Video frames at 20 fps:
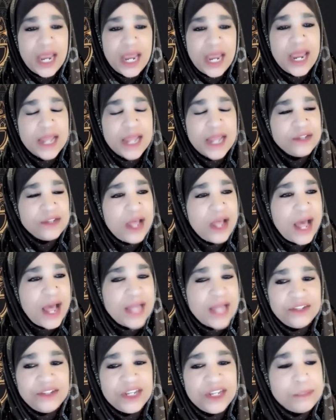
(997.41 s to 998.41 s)
And
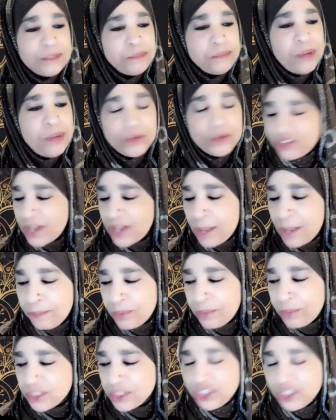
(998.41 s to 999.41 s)
I did post up
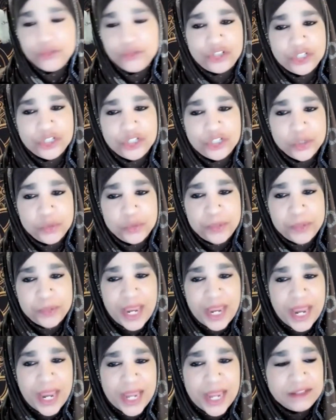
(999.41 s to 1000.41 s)
on YouTube
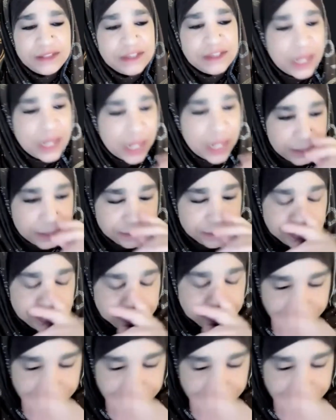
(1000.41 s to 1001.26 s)
and